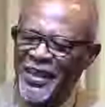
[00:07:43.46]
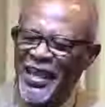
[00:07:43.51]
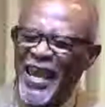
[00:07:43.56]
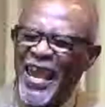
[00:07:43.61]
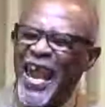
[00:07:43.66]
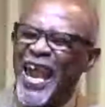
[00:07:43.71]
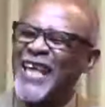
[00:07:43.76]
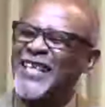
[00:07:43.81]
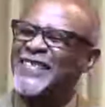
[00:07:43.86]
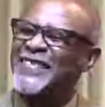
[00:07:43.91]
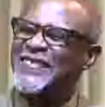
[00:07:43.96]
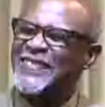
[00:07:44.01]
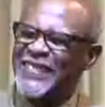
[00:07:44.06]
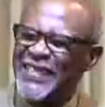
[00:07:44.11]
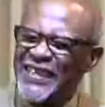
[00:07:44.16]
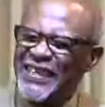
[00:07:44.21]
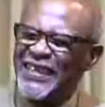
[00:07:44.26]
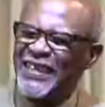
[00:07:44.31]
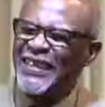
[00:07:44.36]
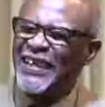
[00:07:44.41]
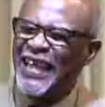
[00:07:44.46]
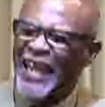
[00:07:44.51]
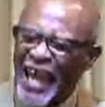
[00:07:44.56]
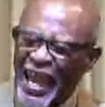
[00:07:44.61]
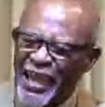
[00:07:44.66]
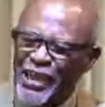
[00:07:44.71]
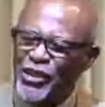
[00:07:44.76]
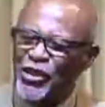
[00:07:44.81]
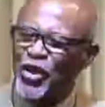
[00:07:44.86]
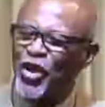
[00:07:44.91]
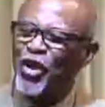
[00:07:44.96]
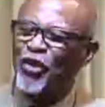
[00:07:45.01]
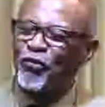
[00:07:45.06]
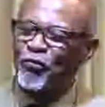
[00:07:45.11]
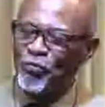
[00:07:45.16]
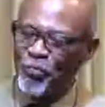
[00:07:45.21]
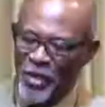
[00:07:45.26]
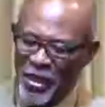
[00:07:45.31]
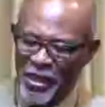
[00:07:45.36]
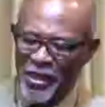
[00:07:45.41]
and see the light of
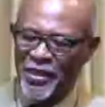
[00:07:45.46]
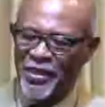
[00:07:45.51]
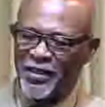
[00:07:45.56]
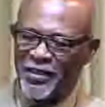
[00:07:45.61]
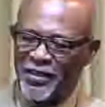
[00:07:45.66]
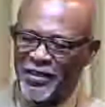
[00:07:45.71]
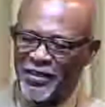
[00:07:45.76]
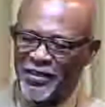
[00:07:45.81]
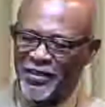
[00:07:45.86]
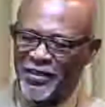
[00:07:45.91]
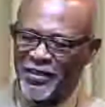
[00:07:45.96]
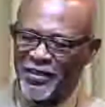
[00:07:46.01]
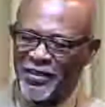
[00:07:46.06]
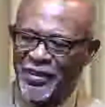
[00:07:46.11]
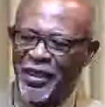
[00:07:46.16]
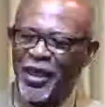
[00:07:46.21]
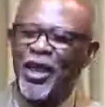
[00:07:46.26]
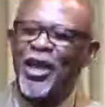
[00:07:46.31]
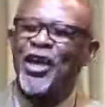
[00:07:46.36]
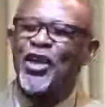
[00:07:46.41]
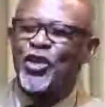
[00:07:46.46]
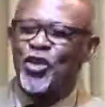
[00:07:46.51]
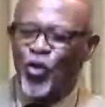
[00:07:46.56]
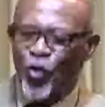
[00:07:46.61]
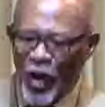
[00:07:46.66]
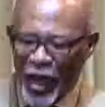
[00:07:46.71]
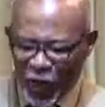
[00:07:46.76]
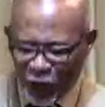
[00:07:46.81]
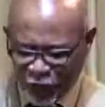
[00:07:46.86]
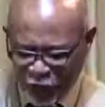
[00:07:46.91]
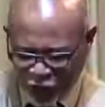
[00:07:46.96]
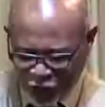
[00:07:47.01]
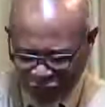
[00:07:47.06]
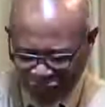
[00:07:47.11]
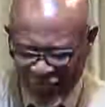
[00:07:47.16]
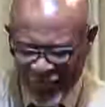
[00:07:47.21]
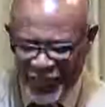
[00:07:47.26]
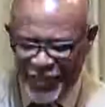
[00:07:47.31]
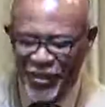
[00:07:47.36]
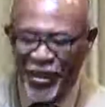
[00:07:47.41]
me, you have
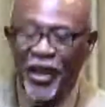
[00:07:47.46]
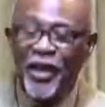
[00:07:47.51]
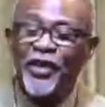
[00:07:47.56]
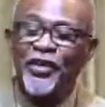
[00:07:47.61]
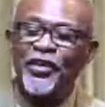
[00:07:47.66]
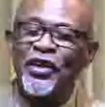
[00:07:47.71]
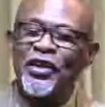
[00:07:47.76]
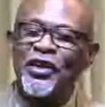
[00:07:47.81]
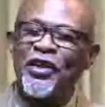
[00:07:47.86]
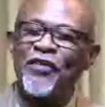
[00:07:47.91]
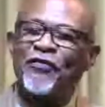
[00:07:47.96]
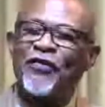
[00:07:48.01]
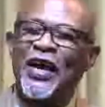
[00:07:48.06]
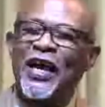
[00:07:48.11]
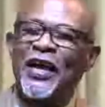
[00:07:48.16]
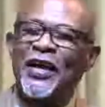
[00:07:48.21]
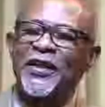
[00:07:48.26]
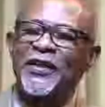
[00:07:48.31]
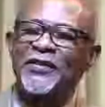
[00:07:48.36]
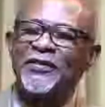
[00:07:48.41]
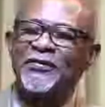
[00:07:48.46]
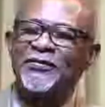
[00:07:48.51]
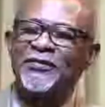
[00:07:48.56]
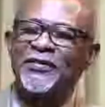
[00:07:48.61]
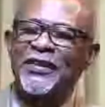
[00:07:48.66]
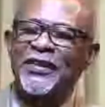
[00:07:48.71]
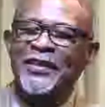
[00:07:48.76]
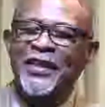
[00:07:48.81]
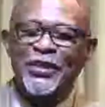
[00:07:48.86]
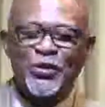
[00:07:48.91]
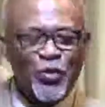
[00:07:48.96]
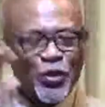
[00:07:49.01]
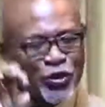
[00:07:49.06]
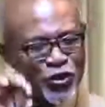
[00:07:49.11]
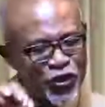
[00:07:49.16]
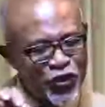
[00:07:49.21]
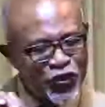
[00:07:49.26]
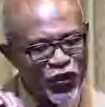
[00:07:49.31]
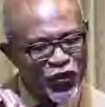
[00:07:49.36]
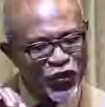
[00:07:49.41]
seen the divine. That's what
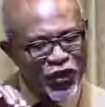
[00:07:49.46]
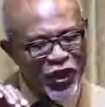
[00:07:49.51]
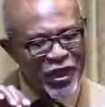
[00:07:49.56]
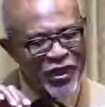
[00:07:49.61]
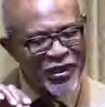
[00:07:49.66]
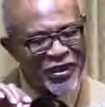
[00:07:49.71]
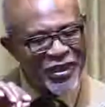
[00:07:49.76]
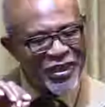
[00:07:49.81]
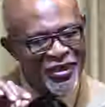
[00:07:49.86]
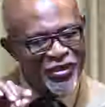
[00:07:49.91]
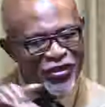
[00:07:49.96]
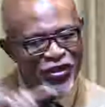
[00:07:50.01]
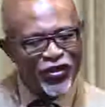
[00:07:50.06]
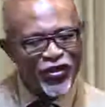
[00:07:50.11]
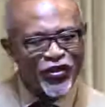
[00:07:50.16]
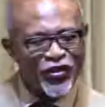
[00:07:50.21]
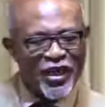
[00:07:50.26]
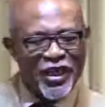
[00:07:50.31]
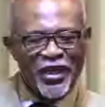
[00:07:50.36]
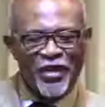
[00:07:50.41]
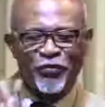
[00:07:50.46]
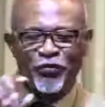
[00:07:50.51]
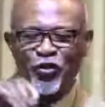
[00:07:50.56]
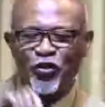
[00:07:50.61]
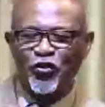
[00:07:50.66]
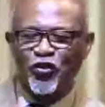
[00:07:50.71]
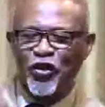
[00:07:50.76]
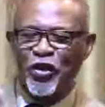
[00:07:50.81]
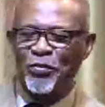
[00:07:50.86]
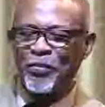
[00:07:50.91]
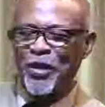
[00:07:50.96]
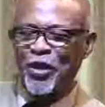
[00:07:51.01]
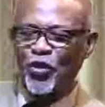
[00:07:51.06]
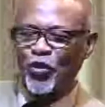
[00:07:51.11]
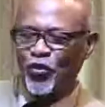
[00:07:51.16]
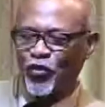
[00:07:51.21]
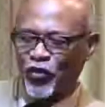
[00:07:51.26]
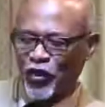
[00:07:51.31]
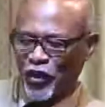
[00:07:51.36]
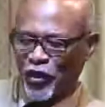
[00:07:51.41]
Jesus said. Jesus said, if you see me, you
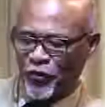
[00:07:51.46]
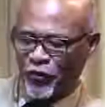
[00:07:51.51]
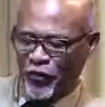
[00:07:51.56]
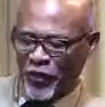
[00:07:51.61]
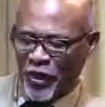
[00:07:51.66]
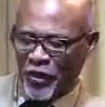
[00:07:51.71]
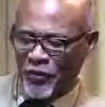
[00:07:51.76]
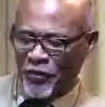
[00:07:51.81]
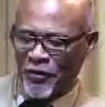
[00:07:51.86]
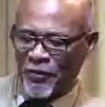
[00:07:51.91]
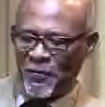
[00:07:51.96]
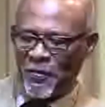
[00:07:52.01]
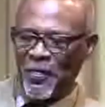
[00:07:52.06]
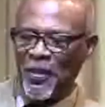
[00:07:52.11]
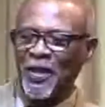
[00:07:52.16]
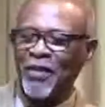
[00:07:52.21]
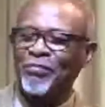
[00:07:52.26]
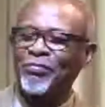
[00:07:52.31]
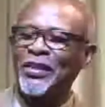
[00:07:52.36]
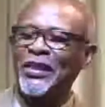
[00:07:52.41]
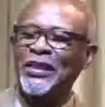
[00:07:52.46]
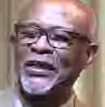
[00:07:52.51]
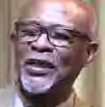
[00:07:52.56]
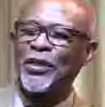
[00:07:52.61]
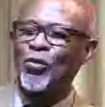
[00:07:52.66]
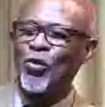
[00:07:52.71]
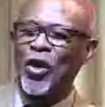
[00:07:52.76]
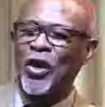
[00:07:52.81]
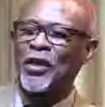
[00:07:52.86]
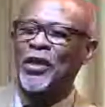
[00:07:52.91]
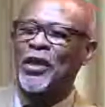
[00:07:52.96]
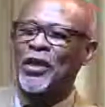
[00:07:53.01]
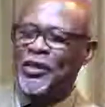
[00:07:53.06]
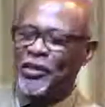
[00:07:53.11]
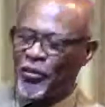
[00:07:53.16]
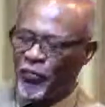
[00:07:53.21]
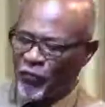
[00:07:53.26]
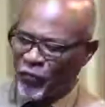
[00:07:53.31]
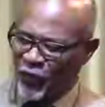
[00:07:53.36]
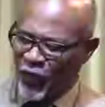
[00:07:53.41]
see the Father. Meaning what?
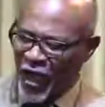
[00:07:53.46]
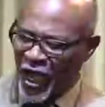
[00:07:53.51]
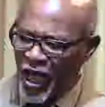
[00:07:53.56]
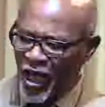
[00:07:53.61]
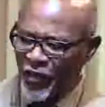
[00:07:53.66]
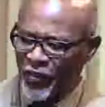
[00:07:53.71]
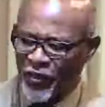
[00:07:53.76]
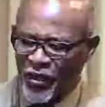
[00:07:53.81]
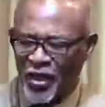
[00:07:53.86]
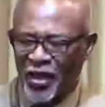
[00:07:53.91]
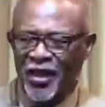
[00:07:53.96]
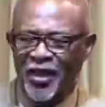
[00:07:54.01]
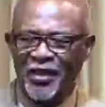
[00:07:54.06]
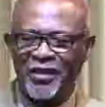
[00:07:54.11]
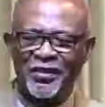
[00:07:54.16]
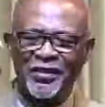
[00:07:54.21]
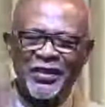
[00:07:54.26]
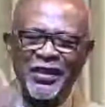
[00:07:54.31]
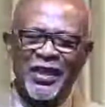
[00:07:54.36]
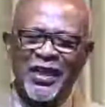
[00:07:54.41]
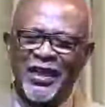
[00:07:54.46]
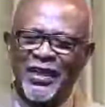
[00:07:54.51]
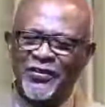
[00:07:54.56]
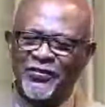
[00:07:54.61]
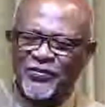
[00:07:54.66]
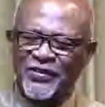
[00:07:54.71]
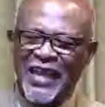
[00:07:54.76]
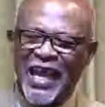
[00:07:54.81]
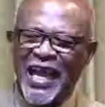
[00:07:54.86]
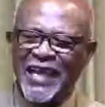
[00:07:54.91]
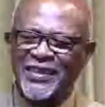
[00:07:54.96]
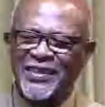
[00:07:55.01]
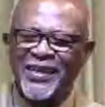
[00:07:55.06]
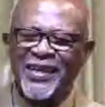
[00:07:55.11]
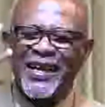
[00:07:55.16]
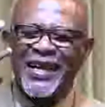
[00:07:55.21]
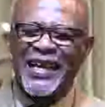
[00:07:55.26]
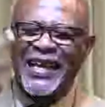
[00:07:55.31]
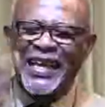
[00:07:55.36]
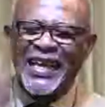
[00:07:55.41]
The Father is
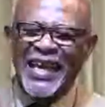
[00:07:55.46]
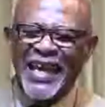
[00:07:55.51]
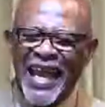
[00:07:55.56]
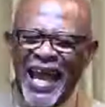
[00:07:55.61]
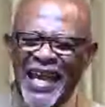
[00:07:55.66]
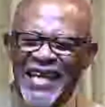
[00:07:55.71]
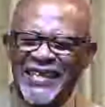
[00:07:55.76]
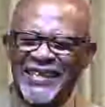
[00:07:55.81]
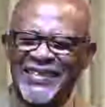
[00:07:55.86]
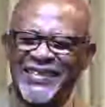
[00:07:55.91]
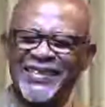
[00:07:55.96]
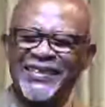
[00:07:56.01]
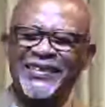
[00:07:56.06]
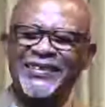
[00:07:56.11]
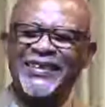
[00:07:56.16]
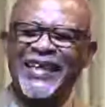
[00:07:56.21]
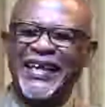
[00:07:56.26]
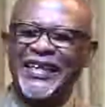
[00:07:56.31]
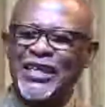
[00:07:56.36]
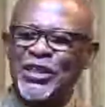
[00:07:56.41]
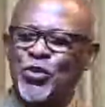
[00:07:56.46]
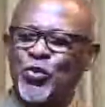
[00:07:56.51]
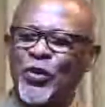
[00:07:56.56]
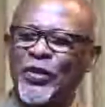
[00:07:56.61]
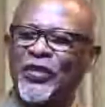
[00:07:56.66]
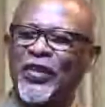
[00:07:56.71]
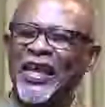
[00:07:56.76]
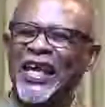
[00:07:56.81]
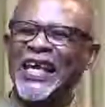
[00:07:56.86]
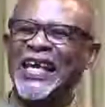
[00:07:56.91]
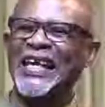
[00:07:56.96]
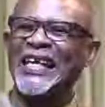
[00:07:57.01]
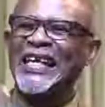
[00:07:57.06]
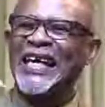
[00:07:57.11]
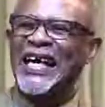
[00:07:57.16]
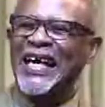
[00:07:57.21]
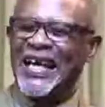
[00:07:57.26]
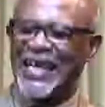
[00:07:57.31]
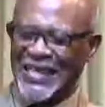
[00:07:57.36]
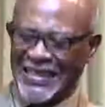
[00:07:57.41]
that light that is within
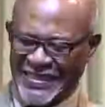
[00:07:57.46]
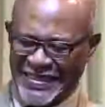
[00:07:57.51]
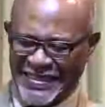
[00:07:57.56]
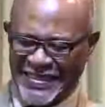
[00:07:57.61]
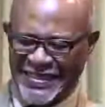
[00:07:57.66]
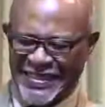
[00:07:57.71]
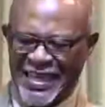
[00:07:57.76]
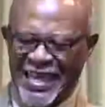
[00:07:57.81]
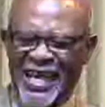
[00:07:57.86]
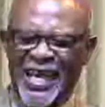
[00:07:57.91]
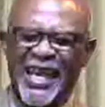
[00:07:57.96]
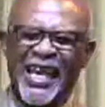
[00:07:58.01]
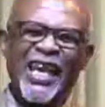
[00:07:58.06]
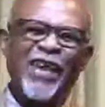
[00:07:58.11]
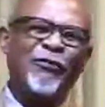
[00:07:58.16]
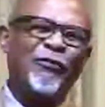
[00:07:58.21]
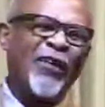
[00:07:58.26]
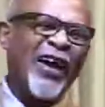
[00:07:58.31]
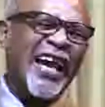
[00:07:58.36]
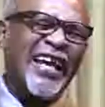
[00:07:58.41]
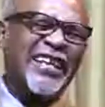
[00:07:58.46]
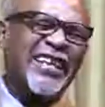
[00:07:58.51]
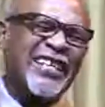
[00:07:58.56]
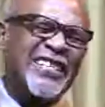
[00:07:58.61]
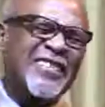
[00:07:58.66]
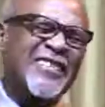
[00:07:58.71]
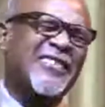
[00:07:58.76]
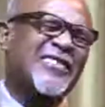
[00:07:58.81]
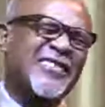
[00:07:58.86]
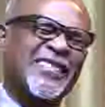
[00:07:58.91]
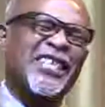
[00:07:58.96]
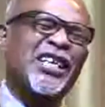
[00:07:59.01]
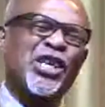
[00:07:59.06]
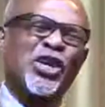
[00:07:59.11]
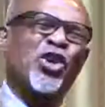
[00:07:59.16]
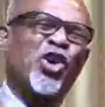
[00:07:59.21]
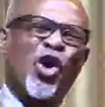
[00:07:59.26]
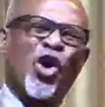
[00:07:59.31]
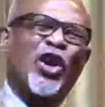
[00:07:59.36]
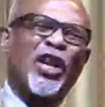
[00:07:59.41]
us. If I can see
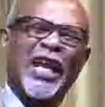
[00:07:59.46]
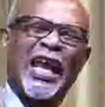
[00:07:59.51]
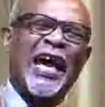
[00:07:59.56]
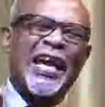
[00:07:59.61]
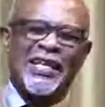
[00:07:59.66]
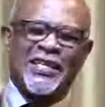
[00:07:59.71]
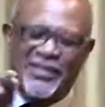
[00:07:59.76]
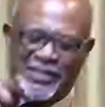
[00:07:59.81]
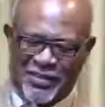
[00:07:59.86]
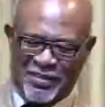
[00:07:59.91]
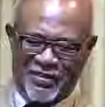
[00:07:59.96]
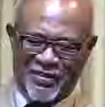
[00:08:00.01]
your light,